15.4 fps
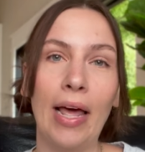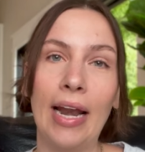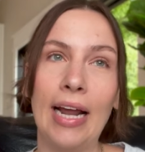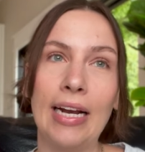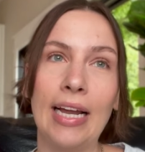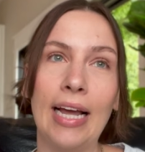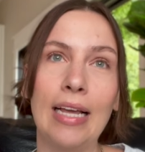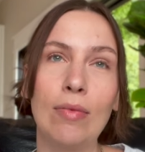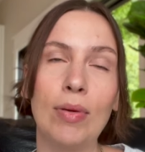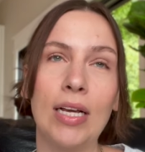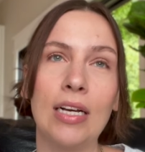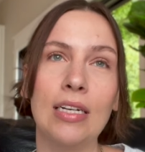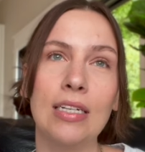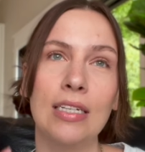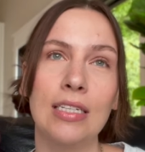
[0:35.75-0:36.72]
at night
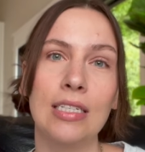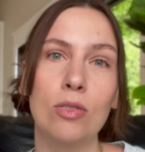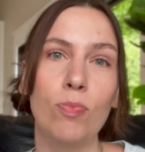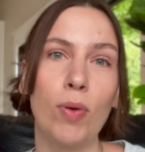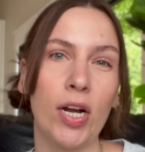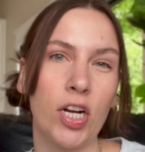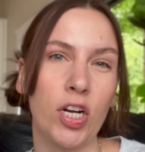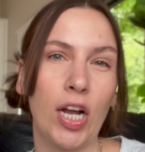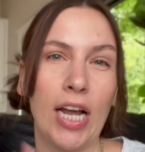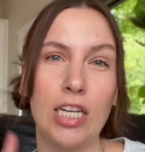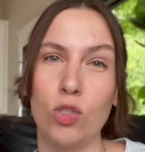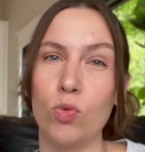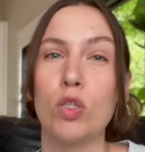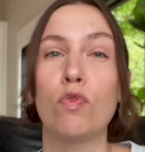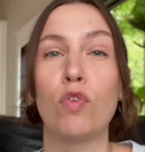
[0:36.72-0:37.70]
because Bury Your
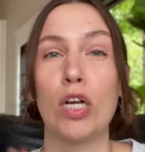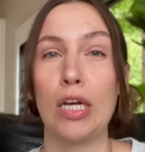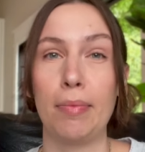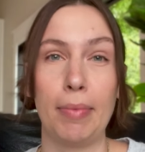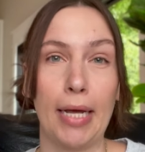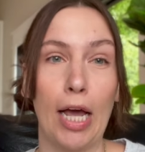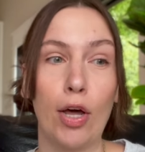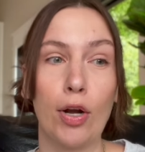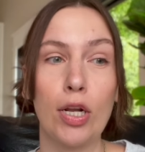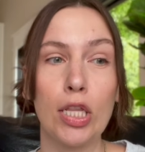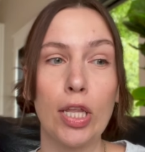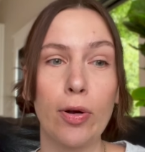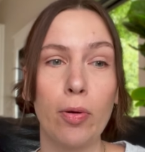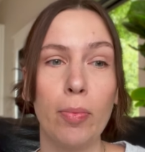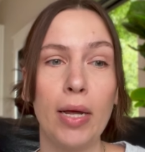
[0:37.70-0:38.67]
Gays was freaking me out a
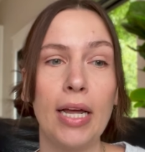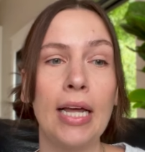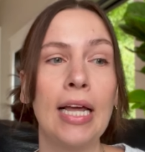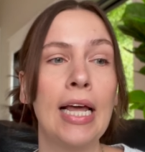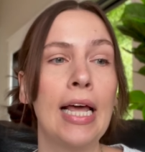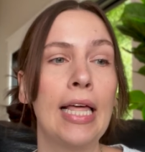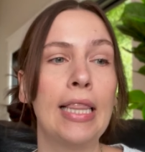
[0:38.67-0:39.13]
little bit.